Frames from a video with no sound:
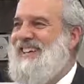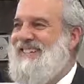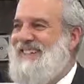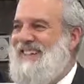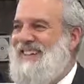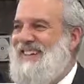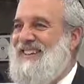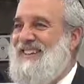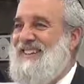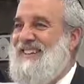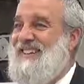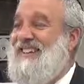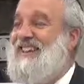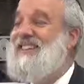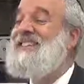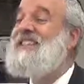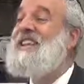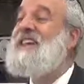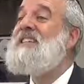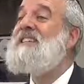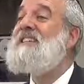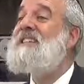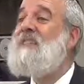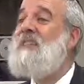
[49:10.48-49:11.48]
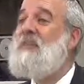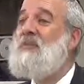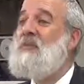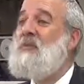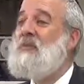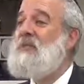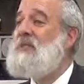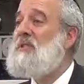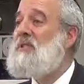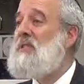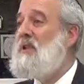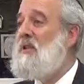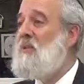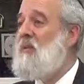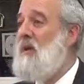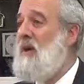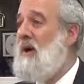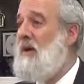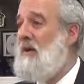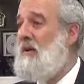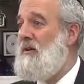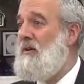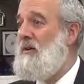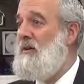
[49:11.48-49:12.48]
Right? They tested it with
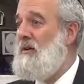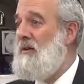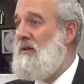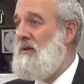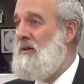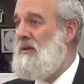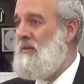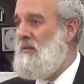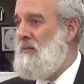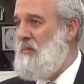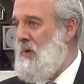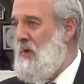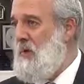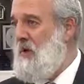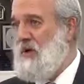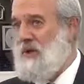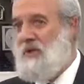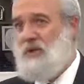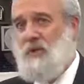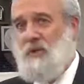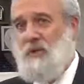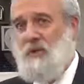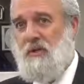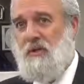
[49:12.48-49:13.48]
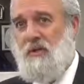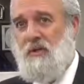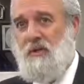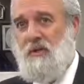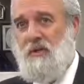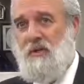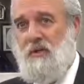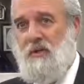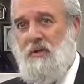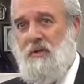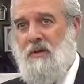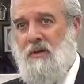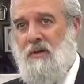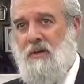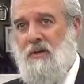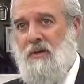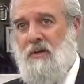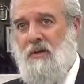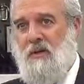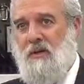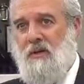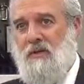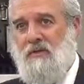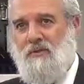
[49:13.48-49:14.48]
seawater, the British.
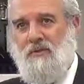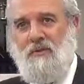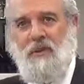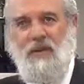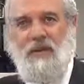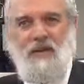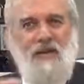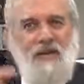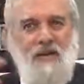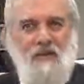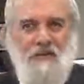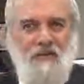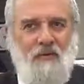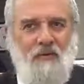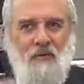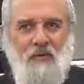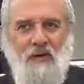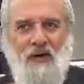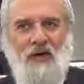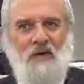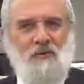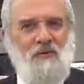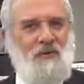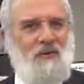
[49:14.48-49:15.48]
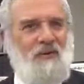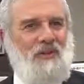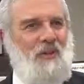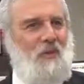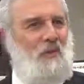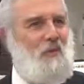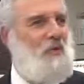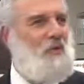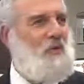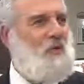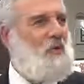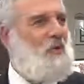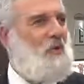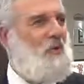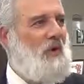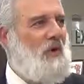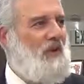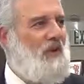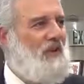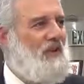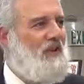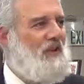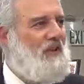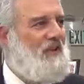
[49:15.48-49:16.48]
So they didn't even realize what they were
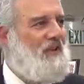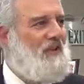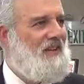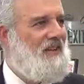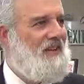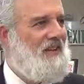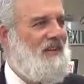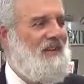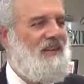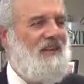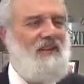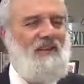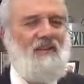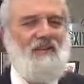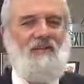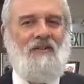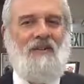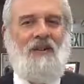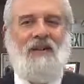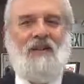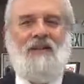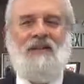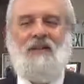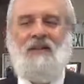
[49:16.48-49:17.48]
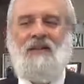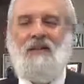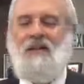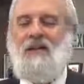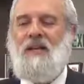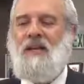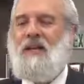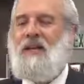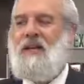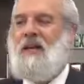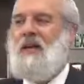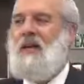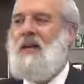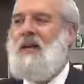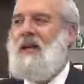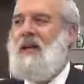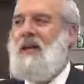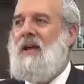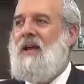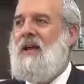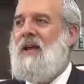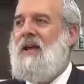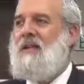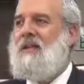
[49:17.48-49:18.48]
doing. Right?
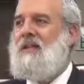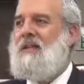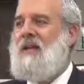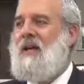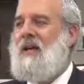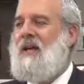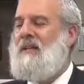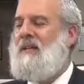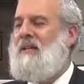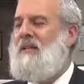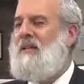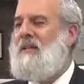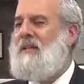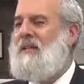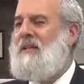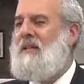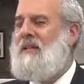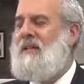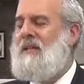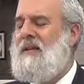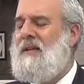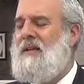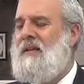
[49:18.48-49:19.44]
And then